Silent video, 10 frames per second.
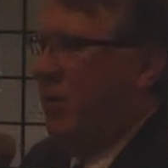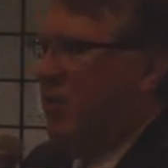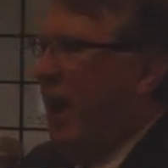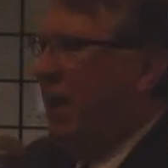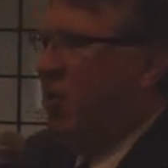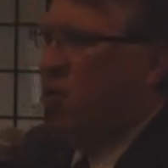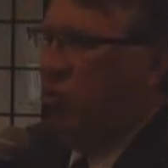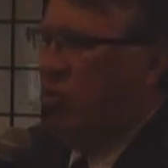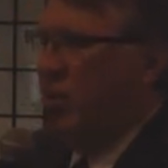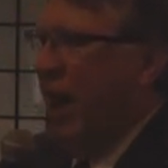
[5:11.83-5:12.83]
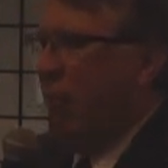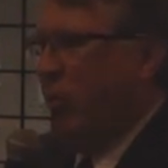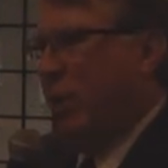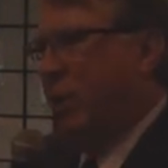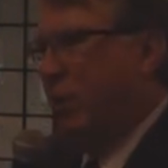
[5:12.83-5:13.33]
Is that issue is not
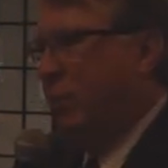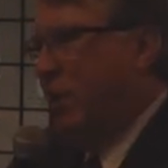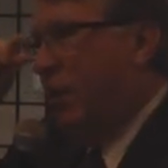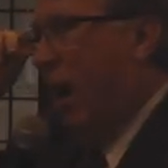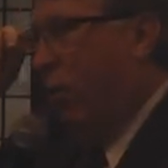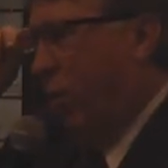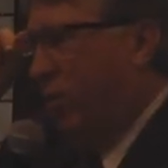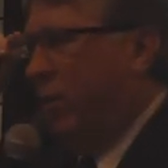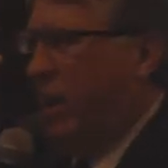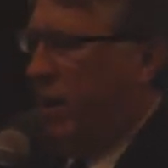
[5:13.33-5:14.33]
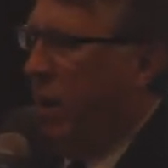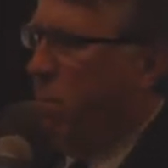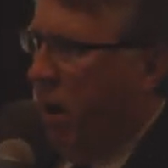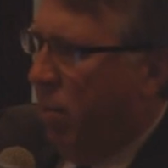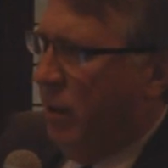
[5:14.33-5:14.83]
really going to be dealt with in a
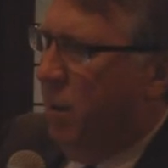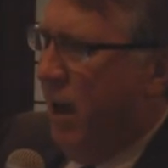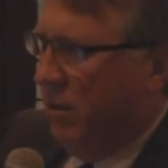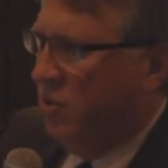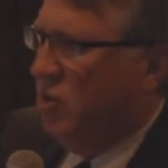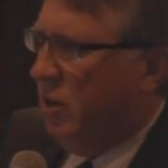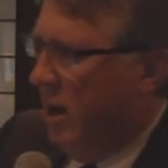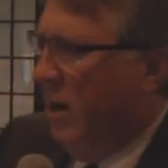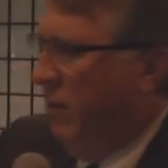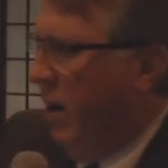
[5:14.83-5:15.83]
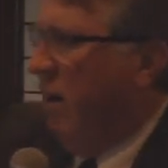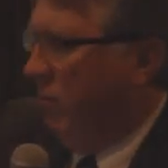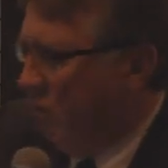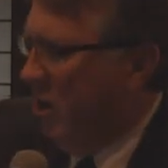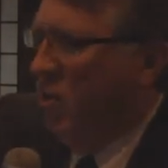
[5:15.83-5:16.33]
public policy kind of
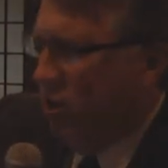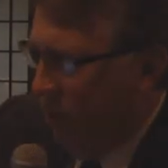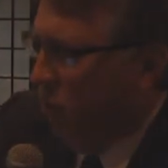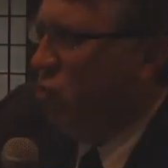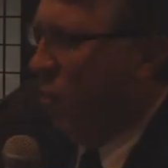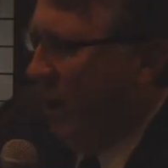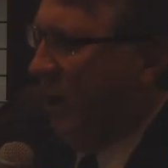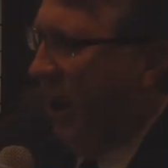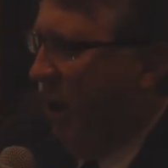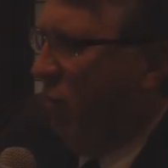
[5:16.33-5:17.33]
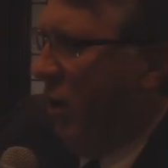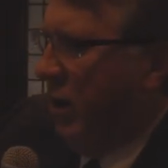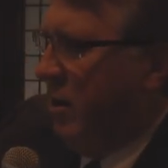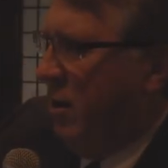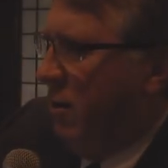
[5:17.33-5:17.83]
conversation that we're trying to have
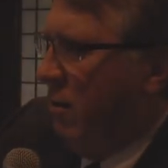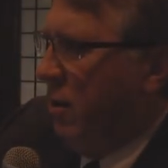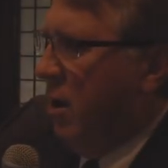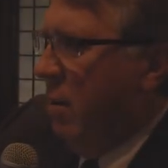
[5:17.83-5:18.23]
right here,